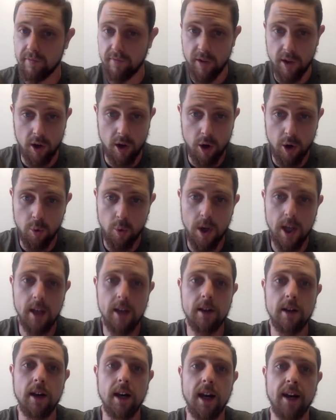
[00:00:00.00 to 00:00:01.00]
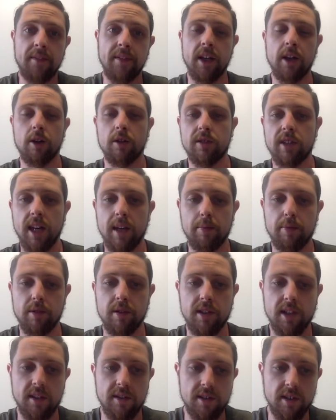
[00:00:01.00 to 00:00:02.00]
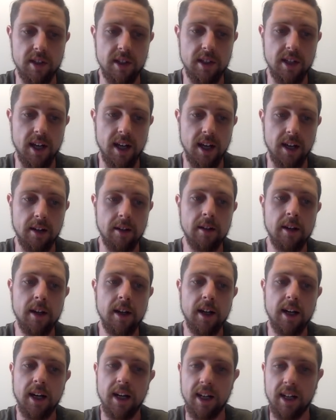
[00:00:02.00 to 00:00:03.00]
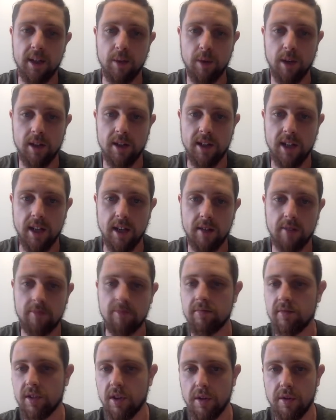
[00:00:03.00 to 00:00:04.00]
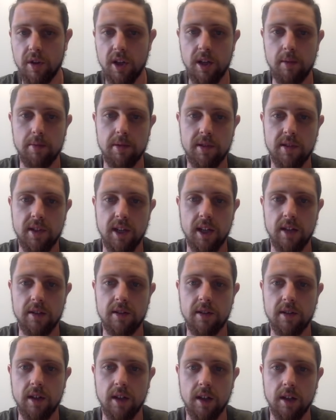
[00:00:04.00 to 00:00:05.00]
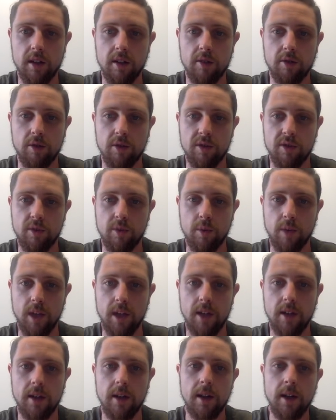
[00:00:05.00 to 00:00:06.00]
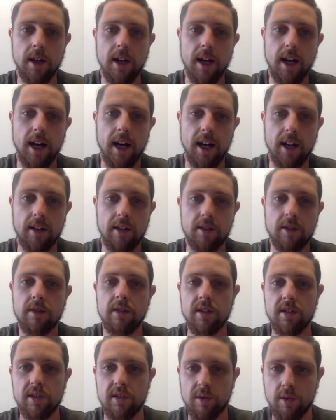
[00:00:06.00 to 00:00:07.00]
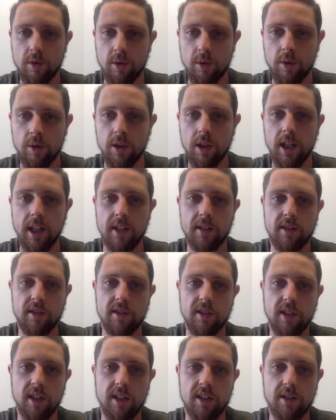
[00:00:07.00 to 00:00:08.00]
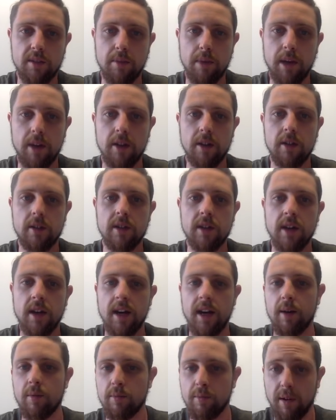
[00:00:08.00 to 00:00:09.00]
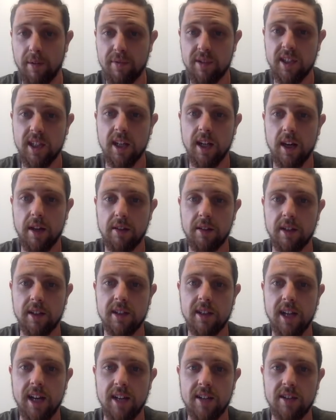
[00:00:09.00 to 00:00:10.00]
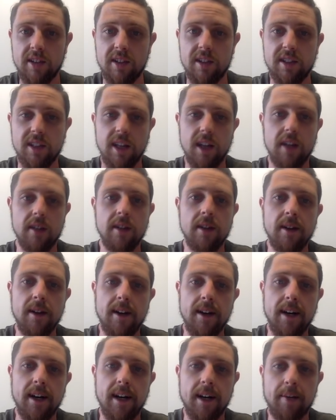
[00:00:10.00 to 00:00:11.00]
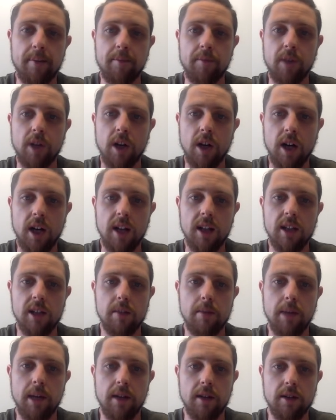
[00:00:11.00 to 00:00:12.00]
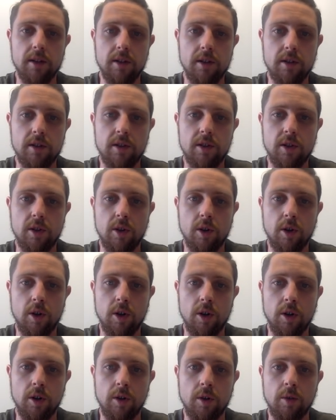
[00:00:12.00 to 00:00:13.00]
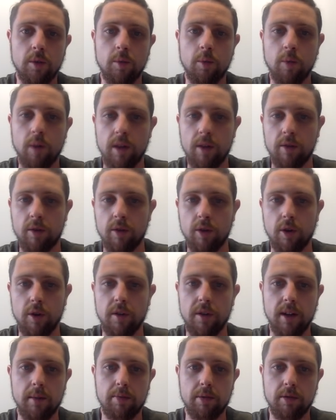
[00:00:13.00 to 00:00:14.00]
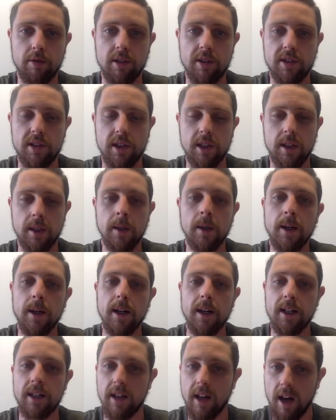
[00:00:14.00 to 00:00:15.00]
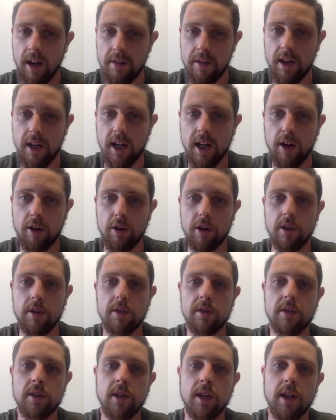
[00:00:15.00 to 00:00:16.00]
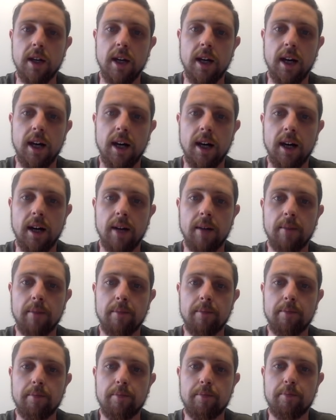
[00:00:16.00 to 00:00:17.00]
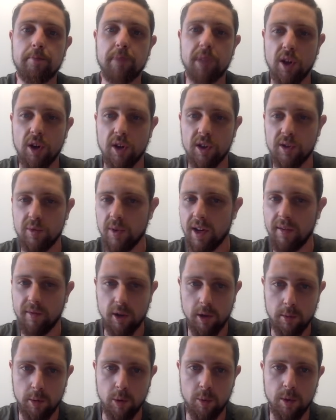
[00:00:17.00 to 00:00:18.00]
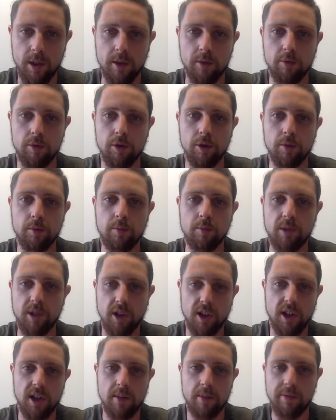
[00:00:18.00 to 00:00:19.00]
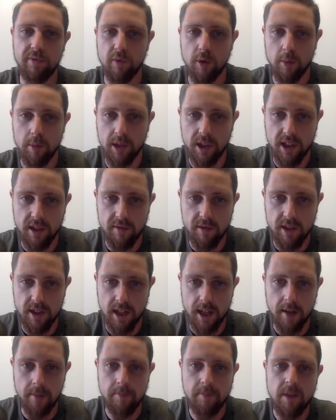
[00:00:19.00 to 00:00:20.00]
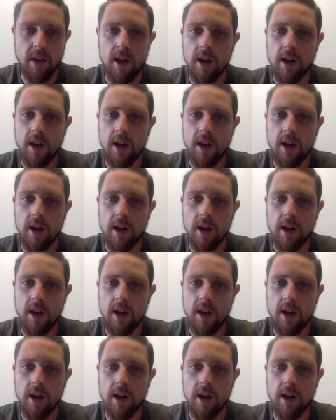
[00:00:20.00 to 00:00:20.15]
for the whole week, and then I'll taper intensity down anywhere 10 to 30% across the week. And this is all exercise dependent. And with my physique athletes, as I said, highly dependent on whether or not they're progressing in other areas because we have a lot more wiggle room. We don't need to perform on a given day.